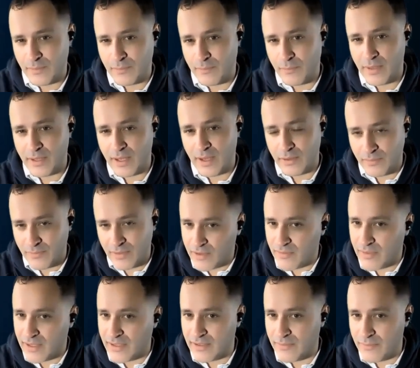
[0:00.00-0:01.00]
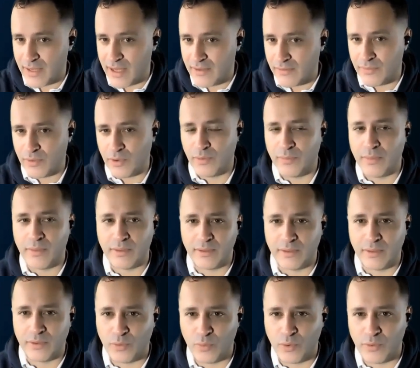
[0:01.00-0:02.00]
Without a fundraising platform,
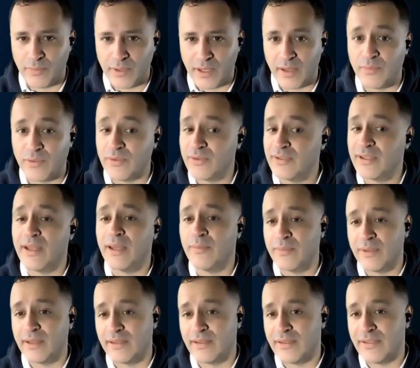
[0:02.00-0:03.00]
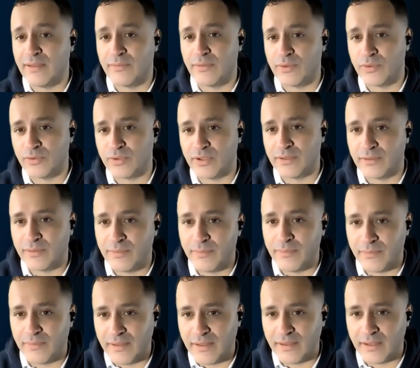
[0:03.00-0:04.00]
you won't be able to celebrate this evolution.
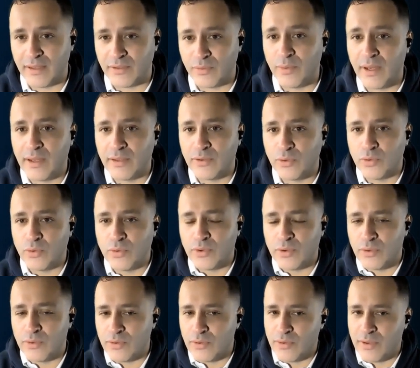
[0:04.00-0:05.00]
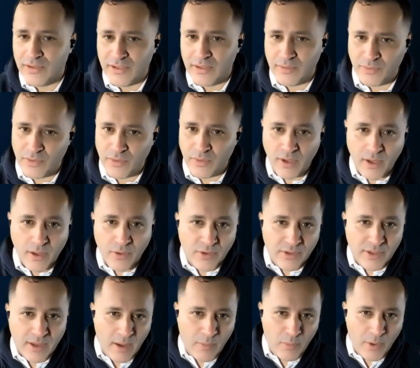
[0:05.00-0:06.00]
That's why it's crucial to conceptually
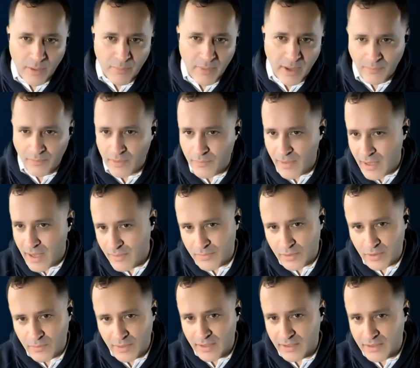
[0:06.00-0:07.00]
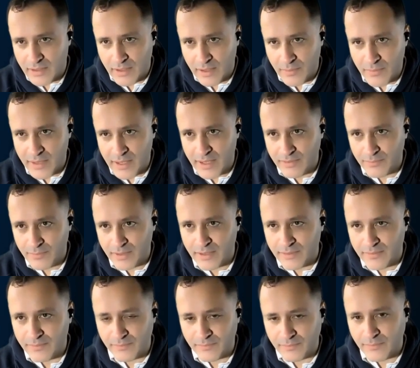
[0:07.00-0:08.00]
understand what a payment platform is, a PSP,
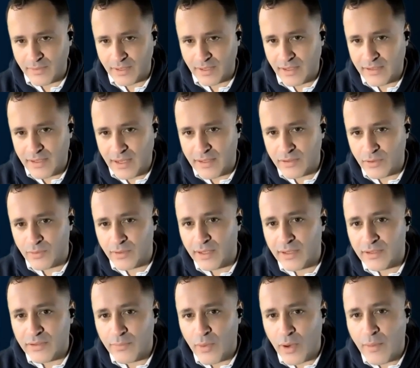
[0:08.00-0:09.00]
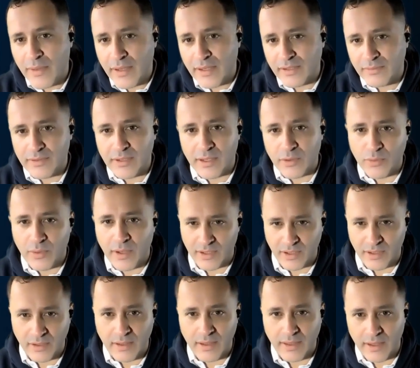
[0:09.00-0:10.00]
because that's only a small piece of the
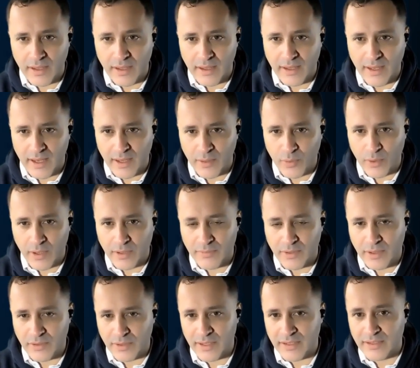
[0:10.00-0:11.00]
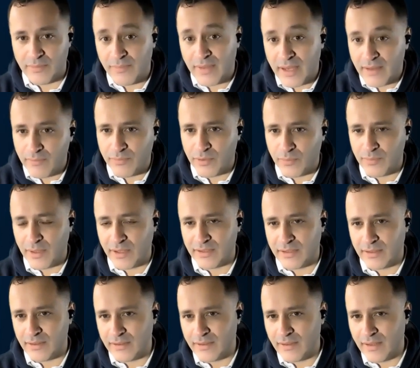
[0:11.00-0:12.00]
equation, and what a fundraising platform
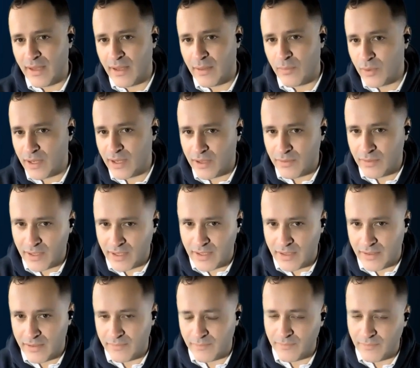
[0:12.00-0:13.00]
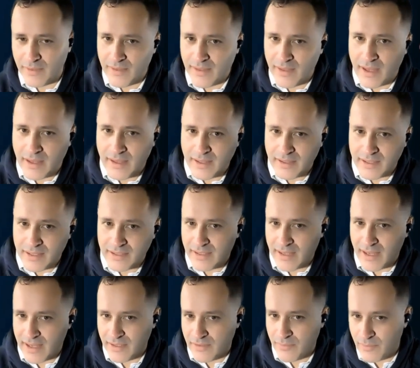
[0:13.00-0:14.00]
is, and why you need it. And in this
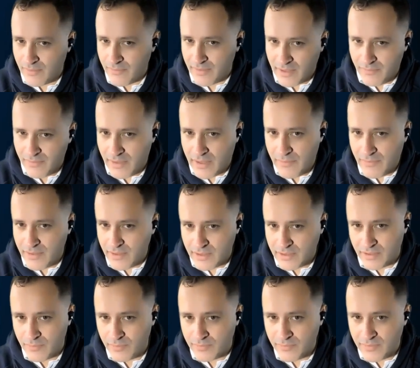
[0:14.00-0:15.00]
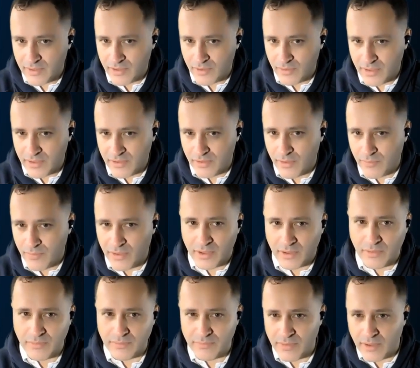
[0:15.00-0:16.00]
case, we've given a very superficial description
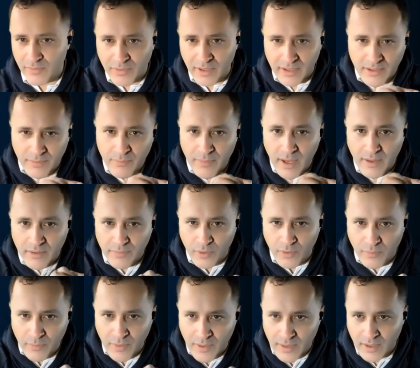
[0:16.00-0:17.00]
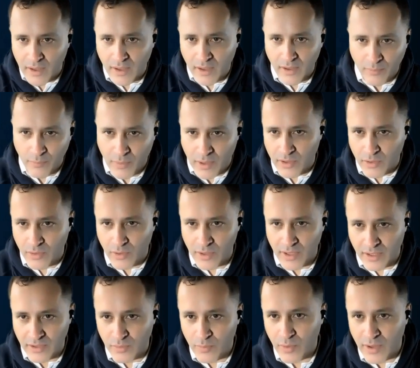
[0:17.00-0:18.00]
of the fundraising platform. When you look
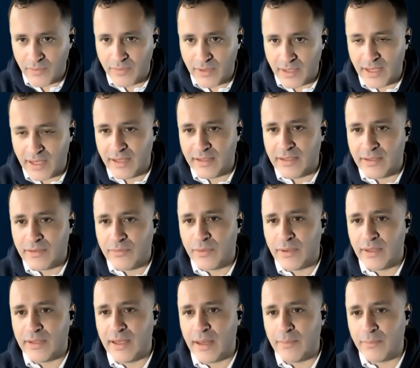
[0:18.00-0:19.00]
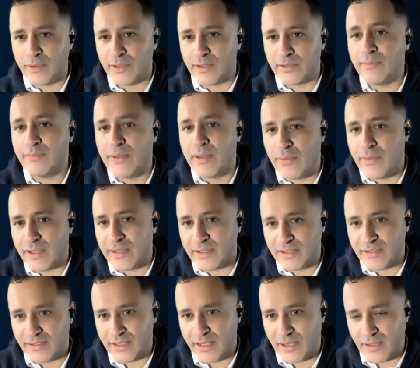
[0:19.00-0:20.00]
into one of the cases, for example, in the fundraising
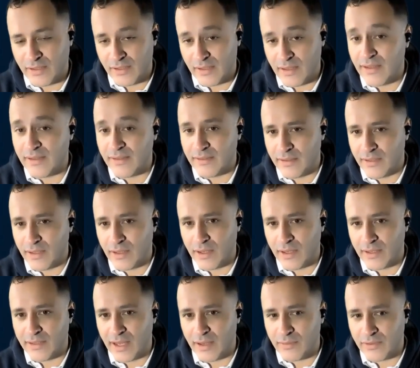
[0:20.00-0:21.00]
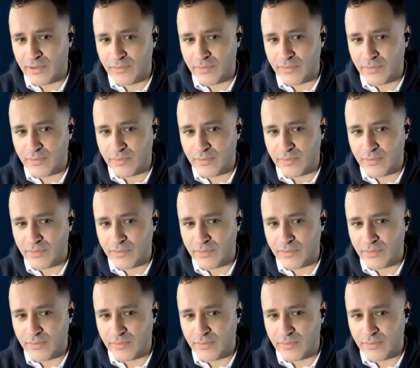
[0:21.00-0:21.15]
stage, there are 1,000